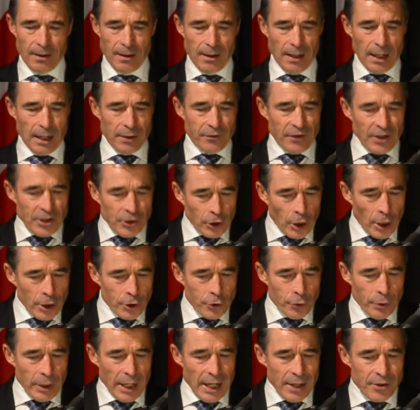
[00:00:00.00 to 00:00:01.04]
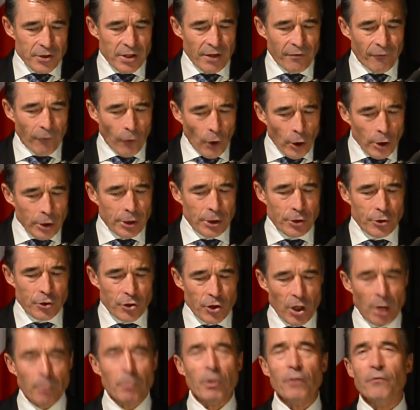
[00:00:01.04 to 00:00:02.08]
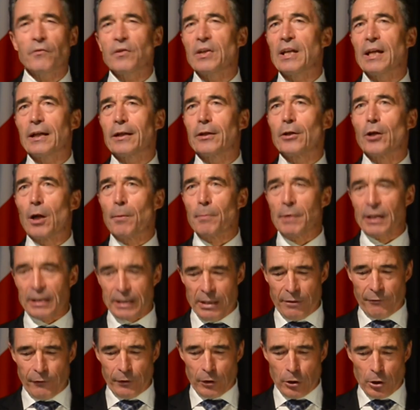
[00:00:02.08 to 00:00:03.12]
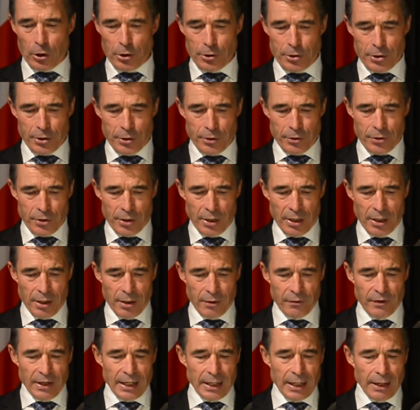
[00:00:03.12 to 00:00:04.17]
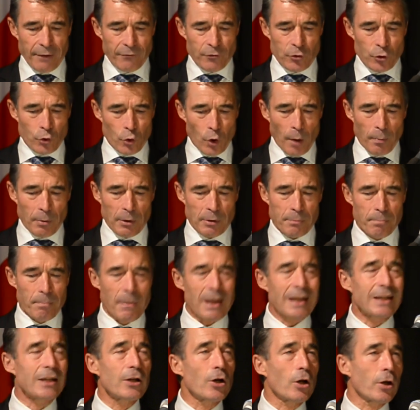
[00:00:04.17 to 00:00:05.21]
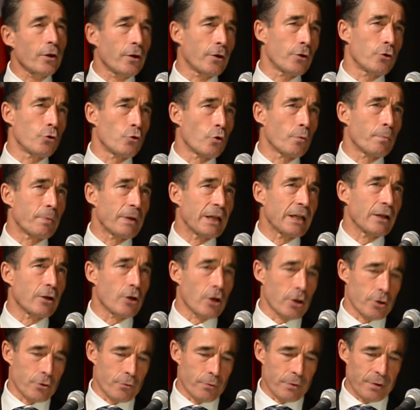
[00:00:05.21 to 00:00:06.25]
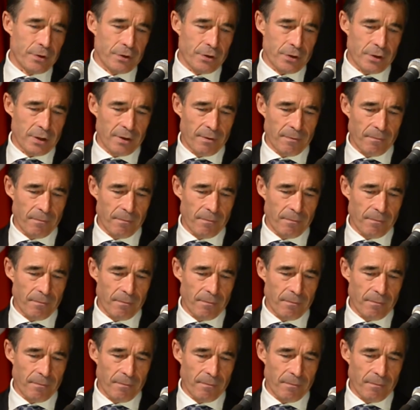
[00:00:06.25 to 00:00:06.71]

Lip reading: and this country has avoided some of the economic difficulties that have troubled many other European countries.